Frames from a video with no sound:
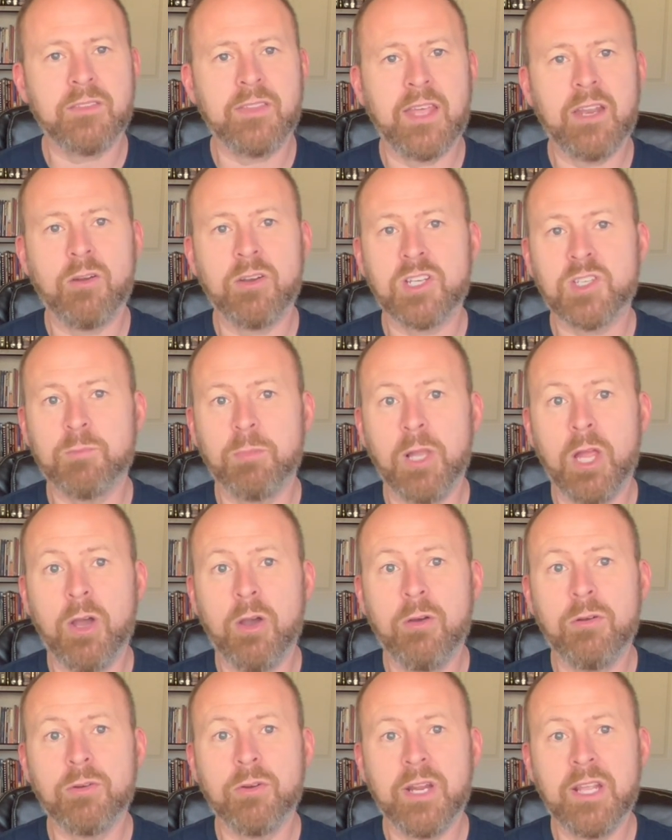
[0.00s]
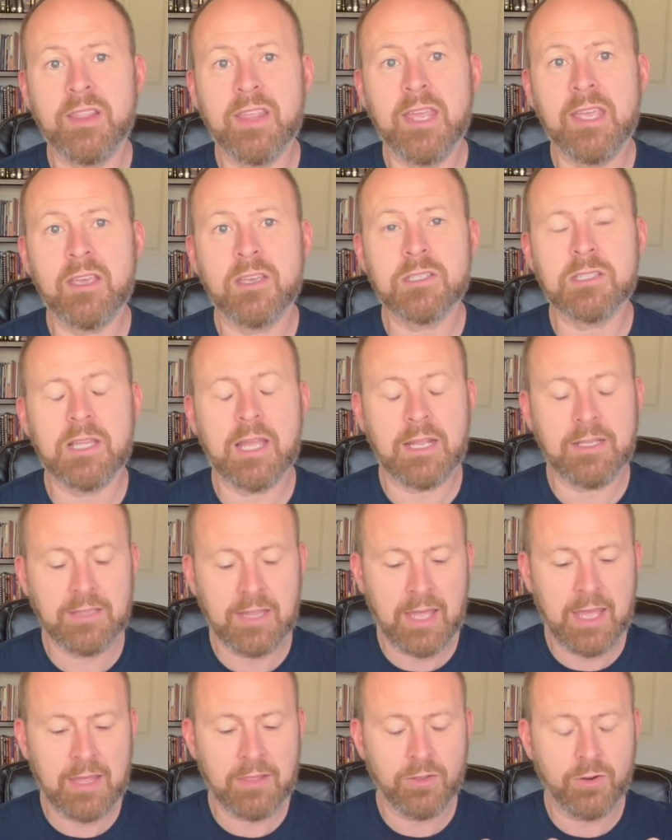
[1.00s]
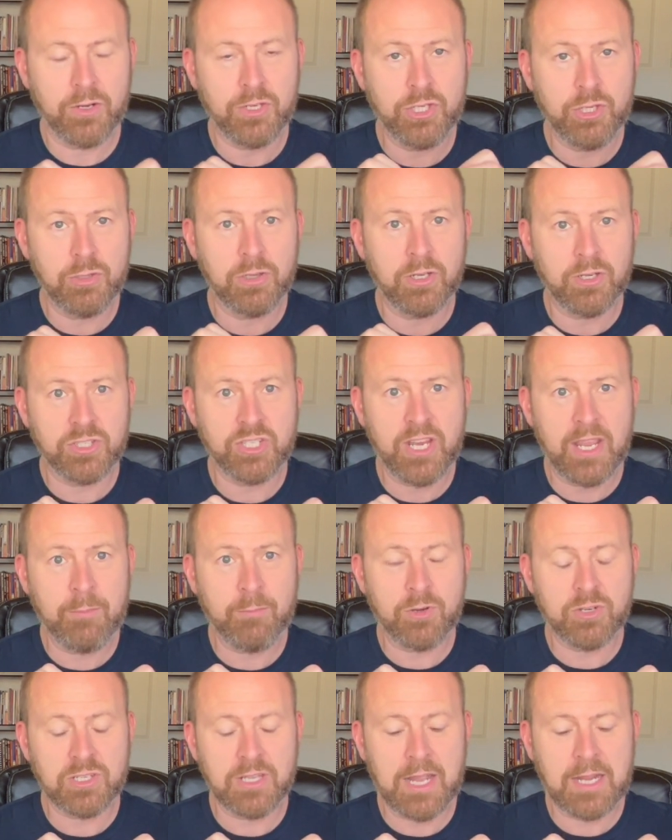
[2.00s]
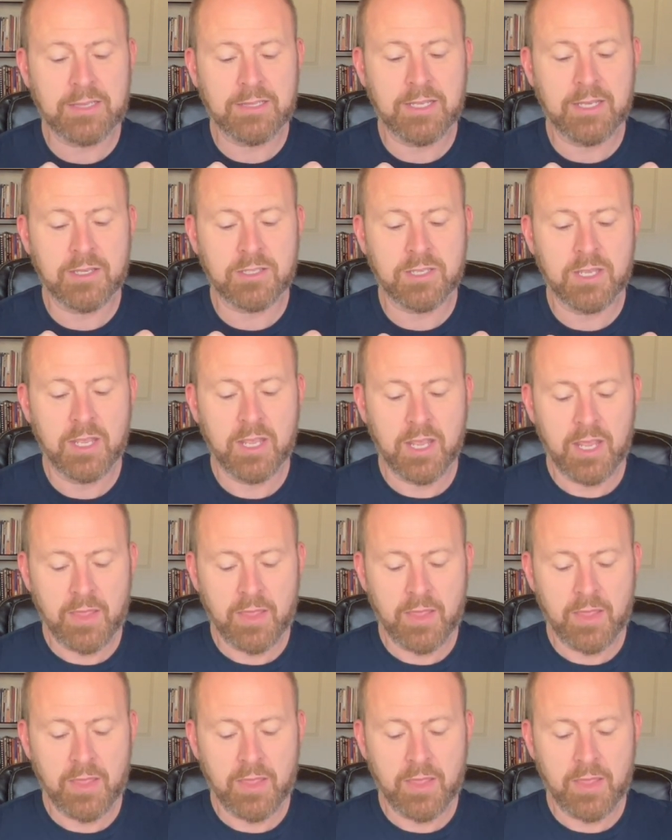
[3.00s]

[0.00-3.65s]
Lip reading: They don't explode or anything else like that. They're in two little chambers like this.